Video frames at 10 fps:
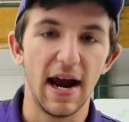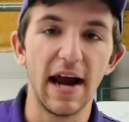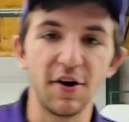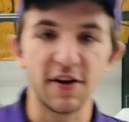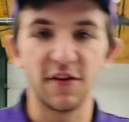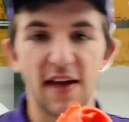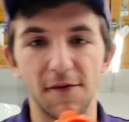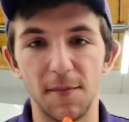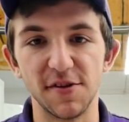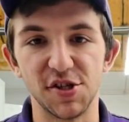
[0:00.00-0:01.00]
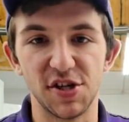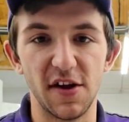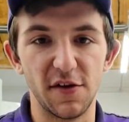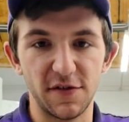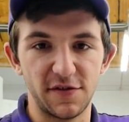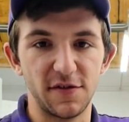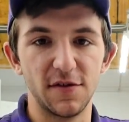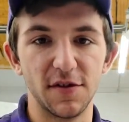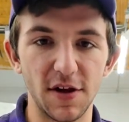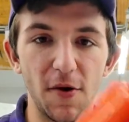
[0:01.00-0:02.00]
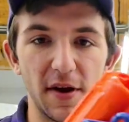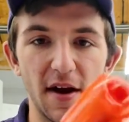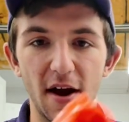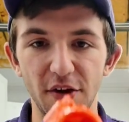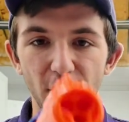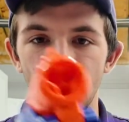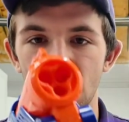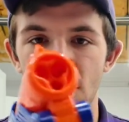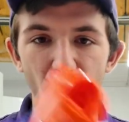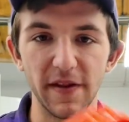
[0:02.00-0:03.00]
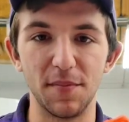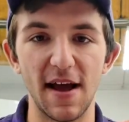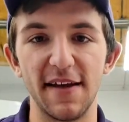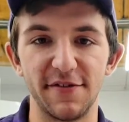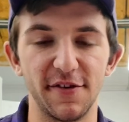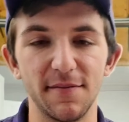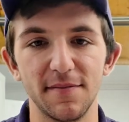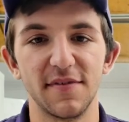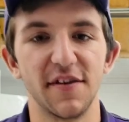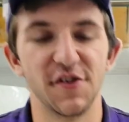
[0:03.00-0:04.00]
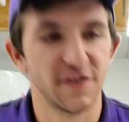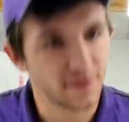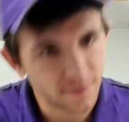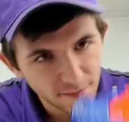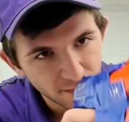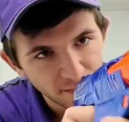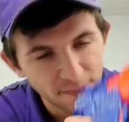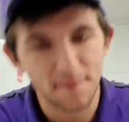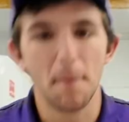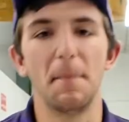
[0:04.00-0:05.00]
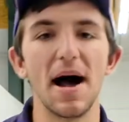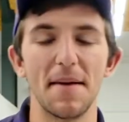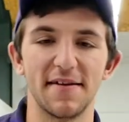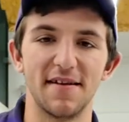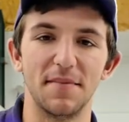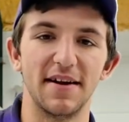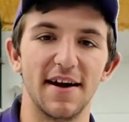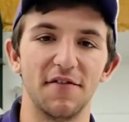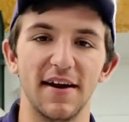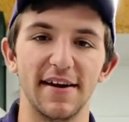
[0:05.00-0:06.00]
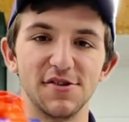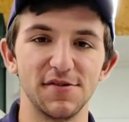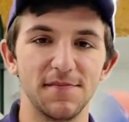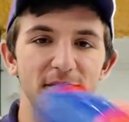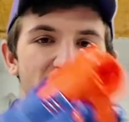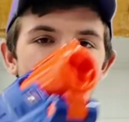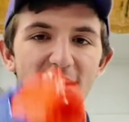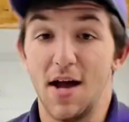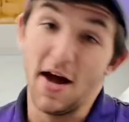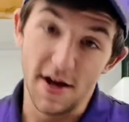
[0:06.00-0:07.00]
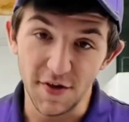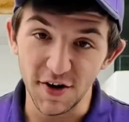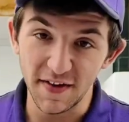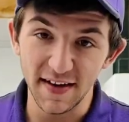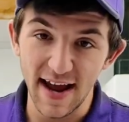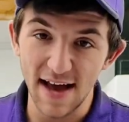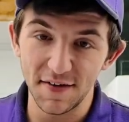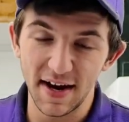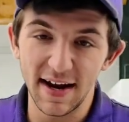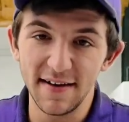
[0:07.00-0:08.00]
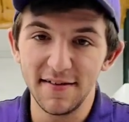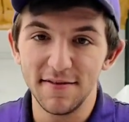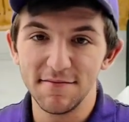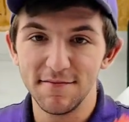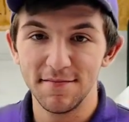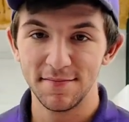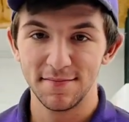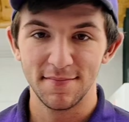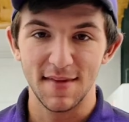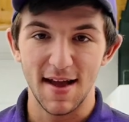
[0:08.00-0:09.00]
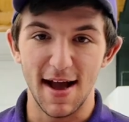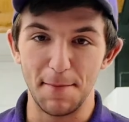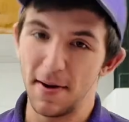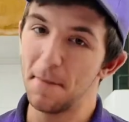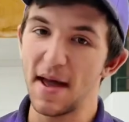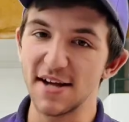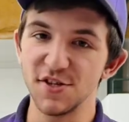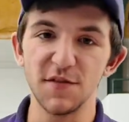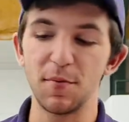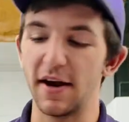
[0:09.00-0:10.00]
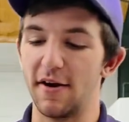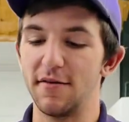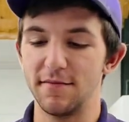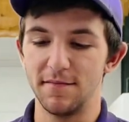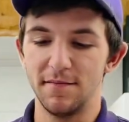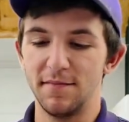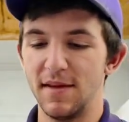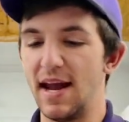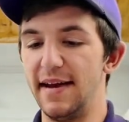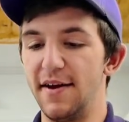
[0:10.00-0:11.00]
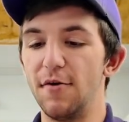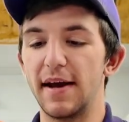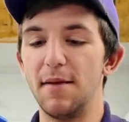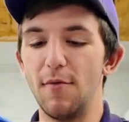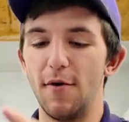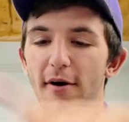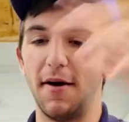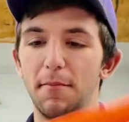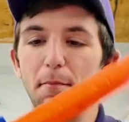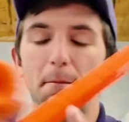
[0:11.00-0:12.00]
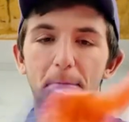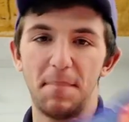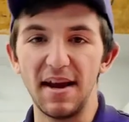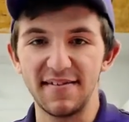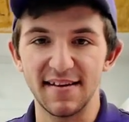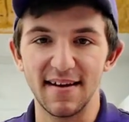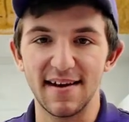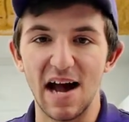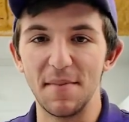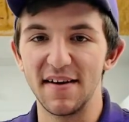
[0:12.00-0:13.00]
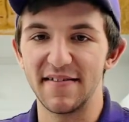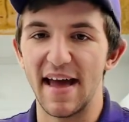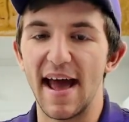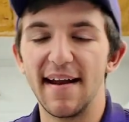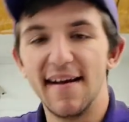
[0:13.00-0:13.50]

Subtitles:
And you can just have a bunch of shells loaded on you or in the blaster to just pop at somebody downrange. Another good thing to have on hand, a pump action Springer. It don't get more basic and common as that.